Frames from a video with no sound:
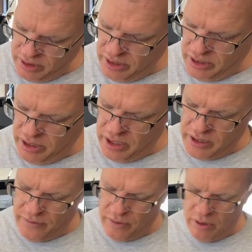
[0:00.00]

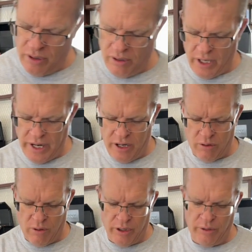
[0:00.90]
is for higher
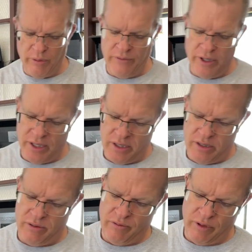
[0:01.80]
quality rib
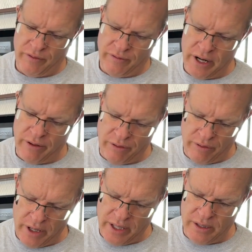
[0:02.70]
nuts with finer
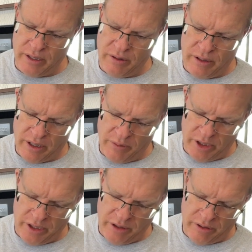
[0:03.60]
threads and thicker
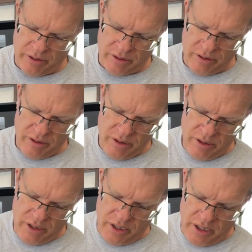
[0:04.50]
materials.
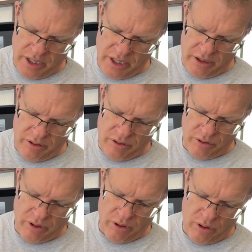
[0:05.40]
And you
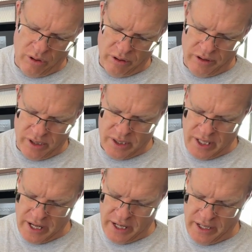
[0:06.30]
drill the hole to the
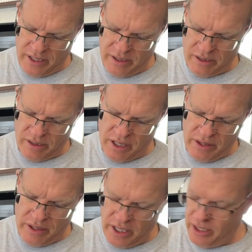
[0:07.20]
size,
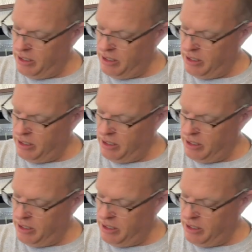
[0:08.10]
and then